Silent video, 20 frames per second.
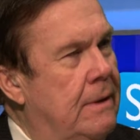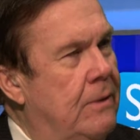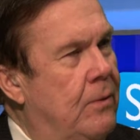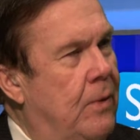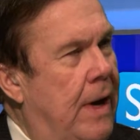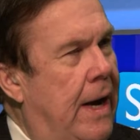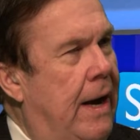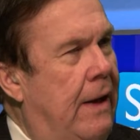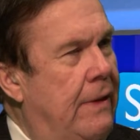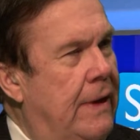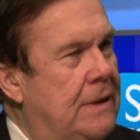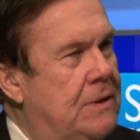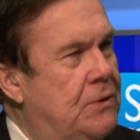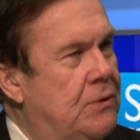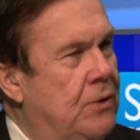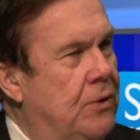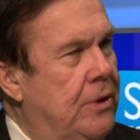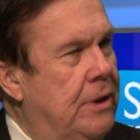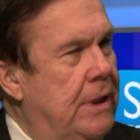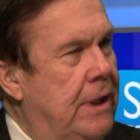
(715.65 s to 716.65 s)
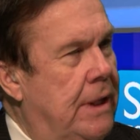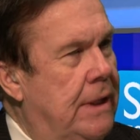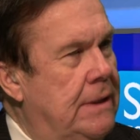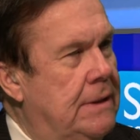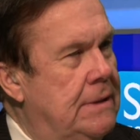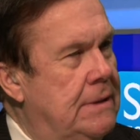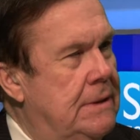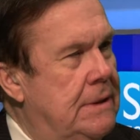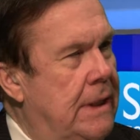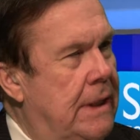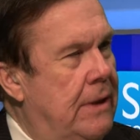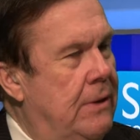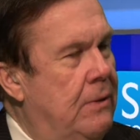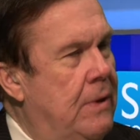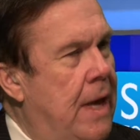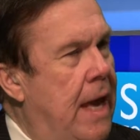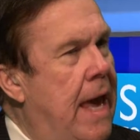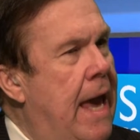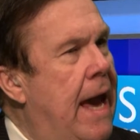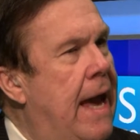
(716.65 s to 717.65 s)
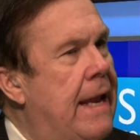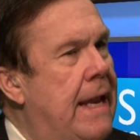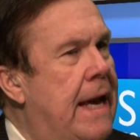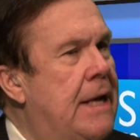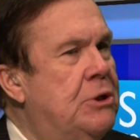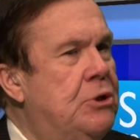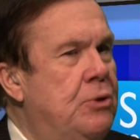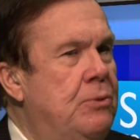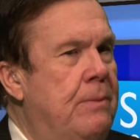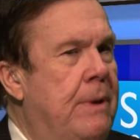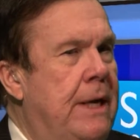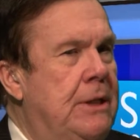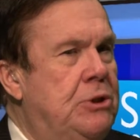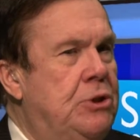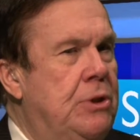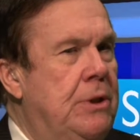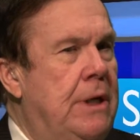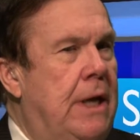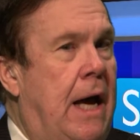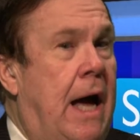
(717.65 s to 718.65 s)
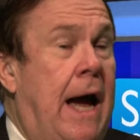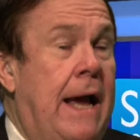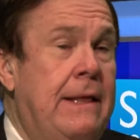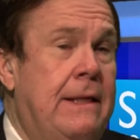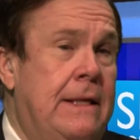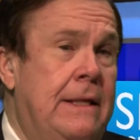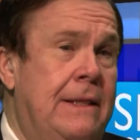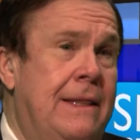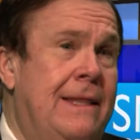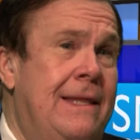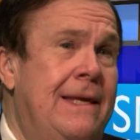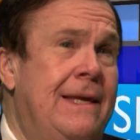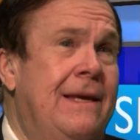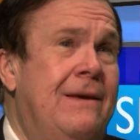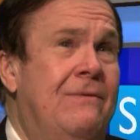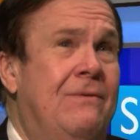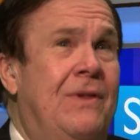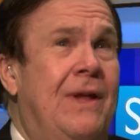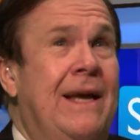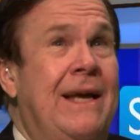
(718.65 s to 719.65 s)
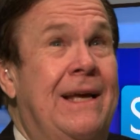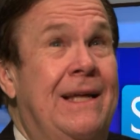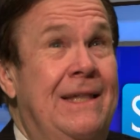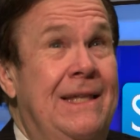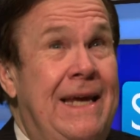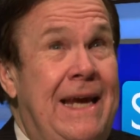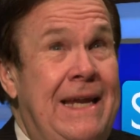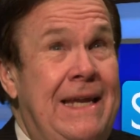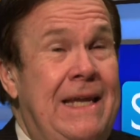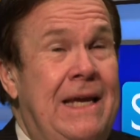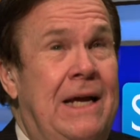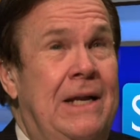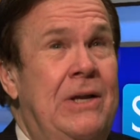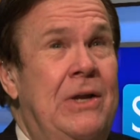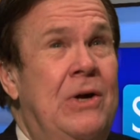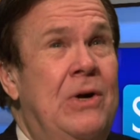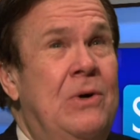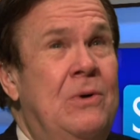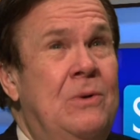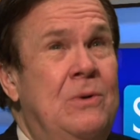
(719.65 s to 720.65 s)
Wow, that's really nice, you know. And as you mentioned, I can think of like a lady I know